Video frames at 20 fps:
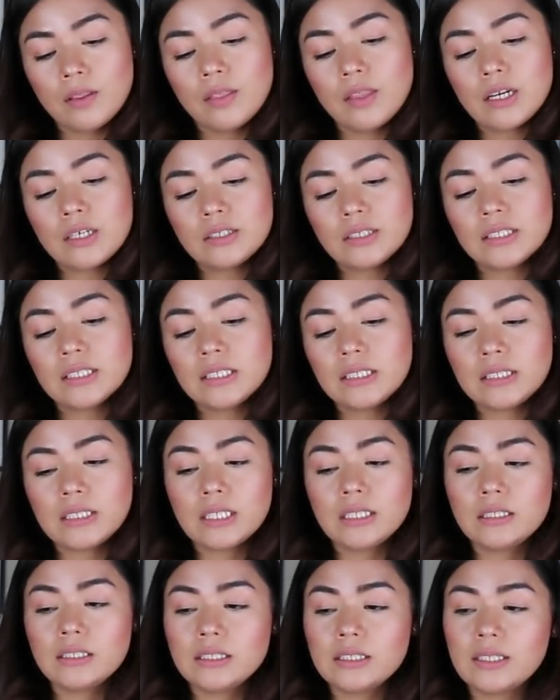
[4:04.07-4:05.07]
There's a
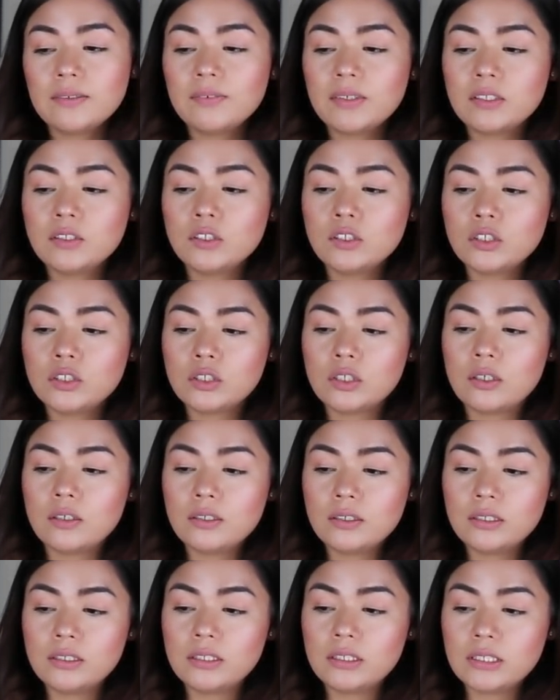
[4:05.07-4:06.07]
sense of
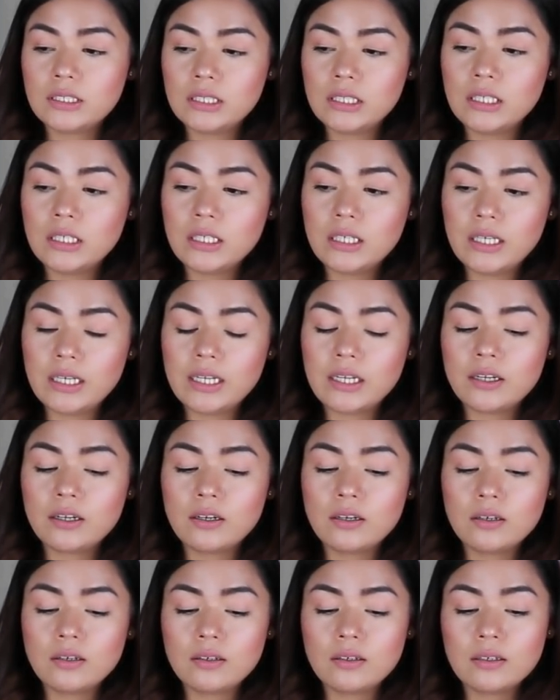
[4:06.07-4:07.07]
uncertainty
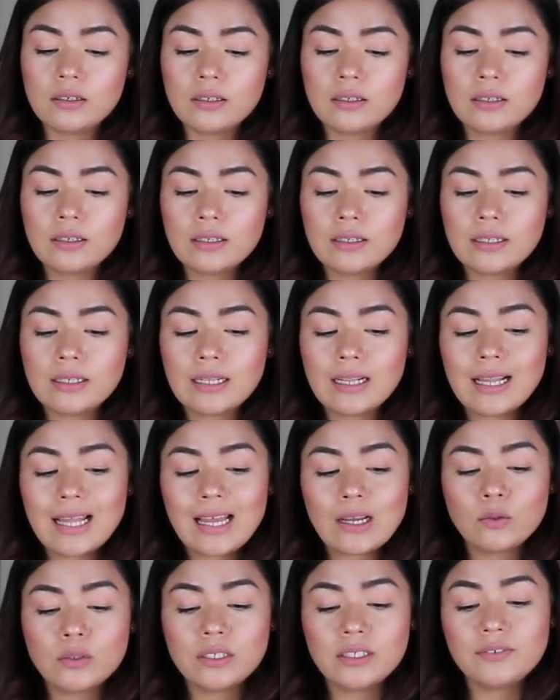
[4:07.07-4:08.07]
here,
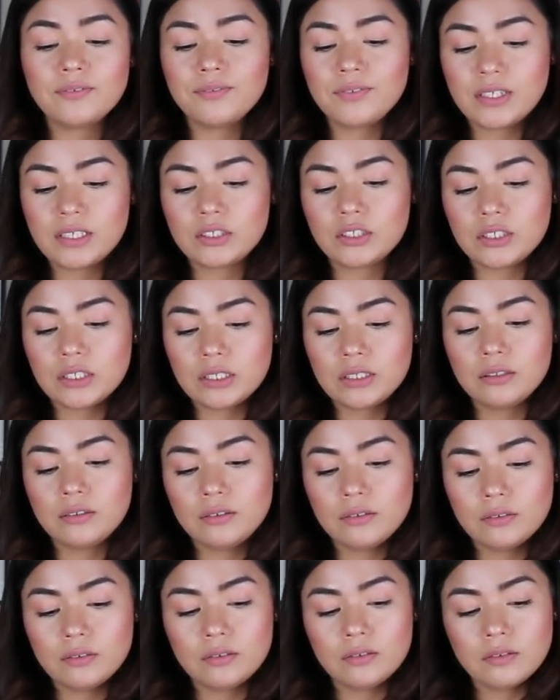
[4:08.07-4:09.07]
clouded
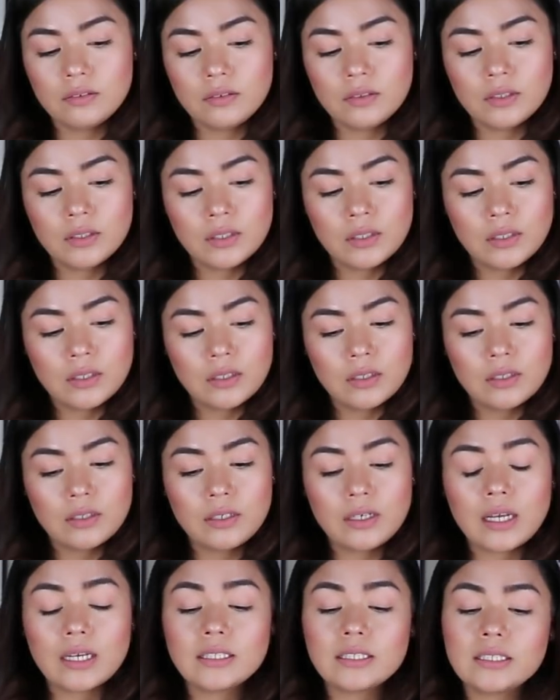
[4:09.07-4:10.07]
vision,
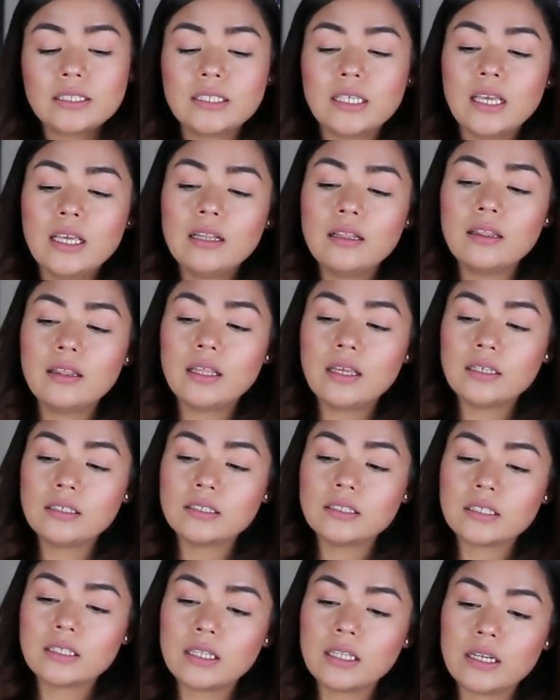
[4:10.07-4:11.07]
not seeing
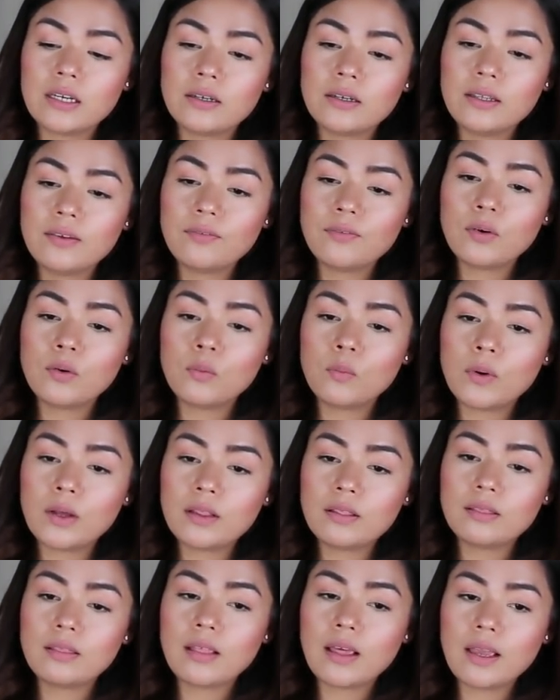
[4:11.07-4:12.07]
things clearly for
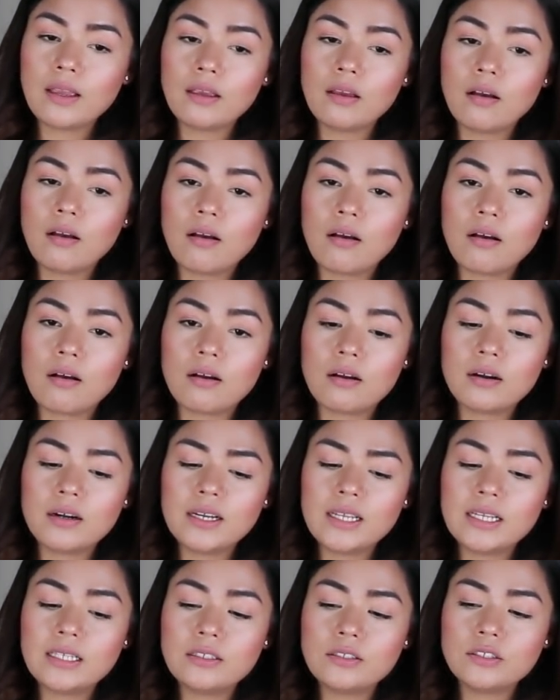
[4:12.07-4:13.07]
what they are,
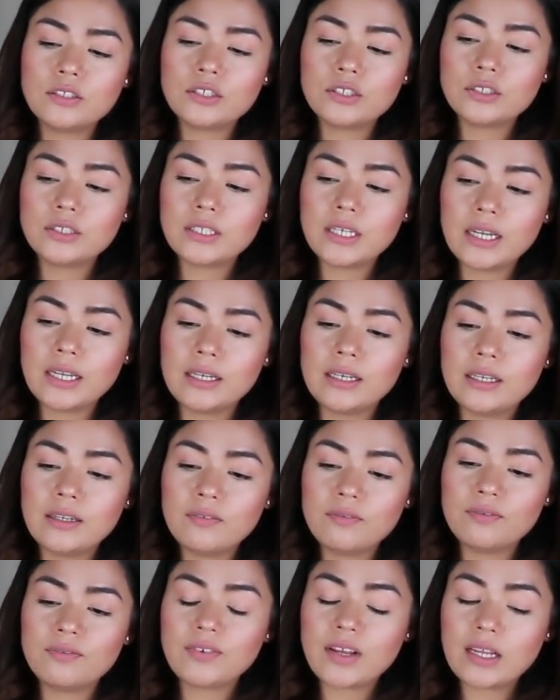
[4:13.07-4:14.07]

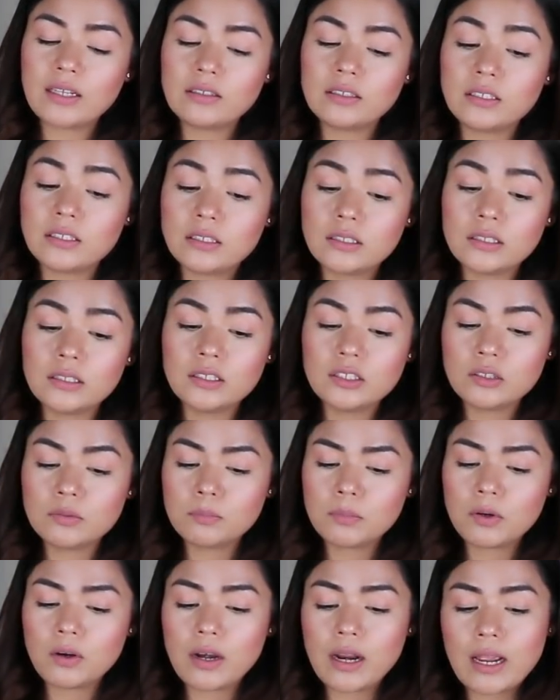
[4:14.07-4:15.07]
entertaining fantasies
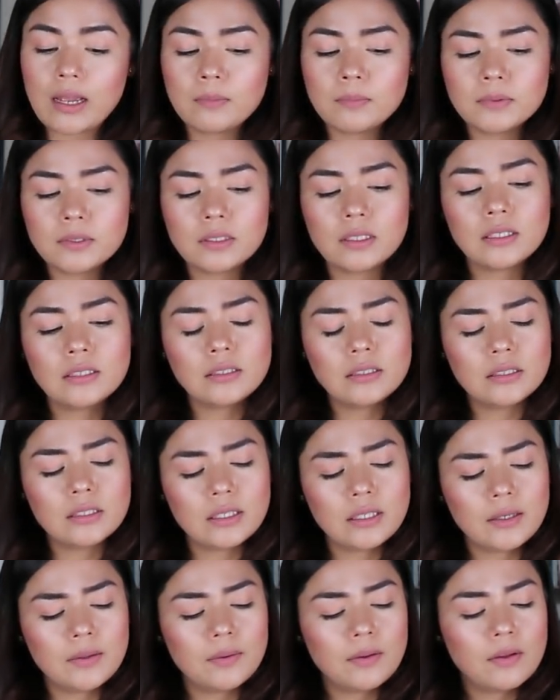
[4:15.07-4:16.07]
perhaps. Let's
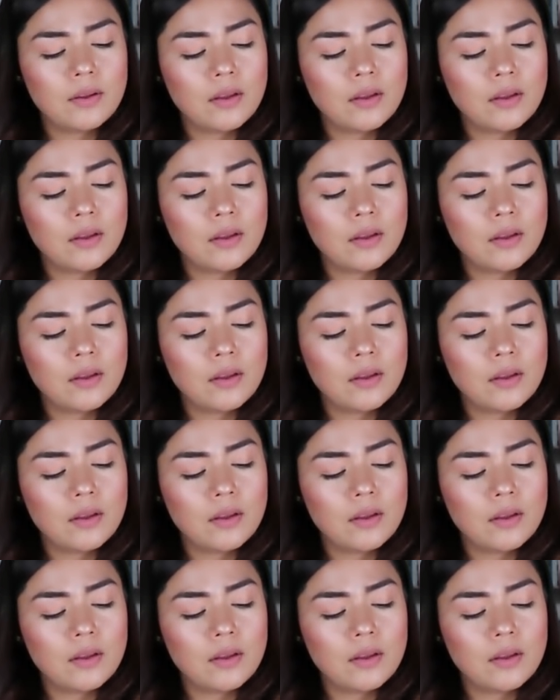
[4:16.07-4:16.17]
see.